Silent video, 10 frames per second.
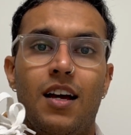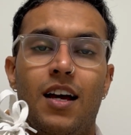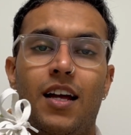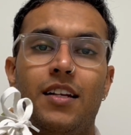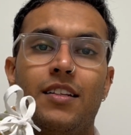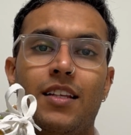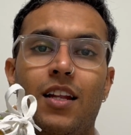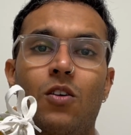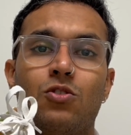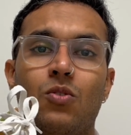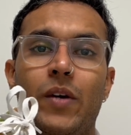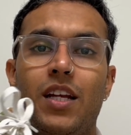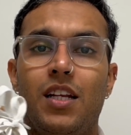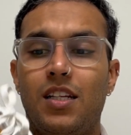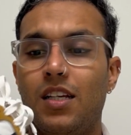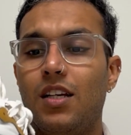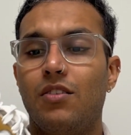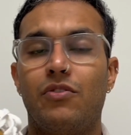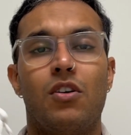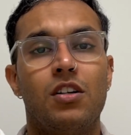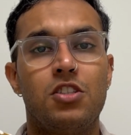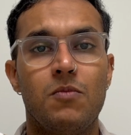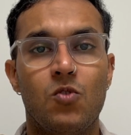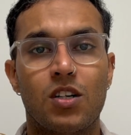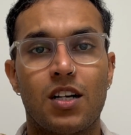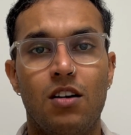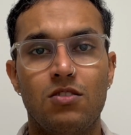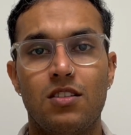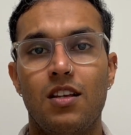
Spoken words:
and can also wear it for gym workouts,